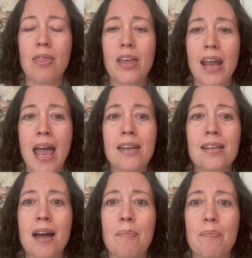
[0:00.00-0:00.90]
that
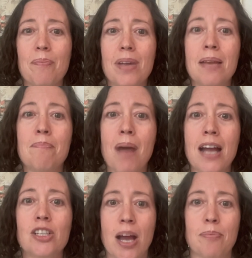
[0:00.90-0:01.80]
ended up in
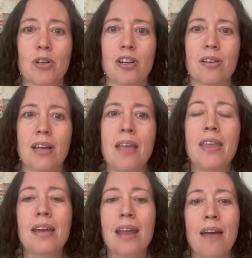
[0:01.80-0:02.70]
my chapter, and
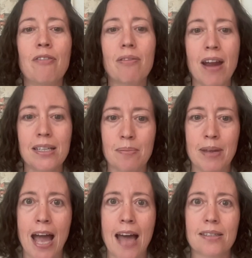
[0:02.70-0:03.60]
they had every right to
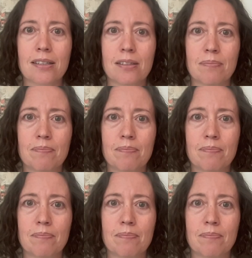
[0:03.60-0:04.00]
be asked.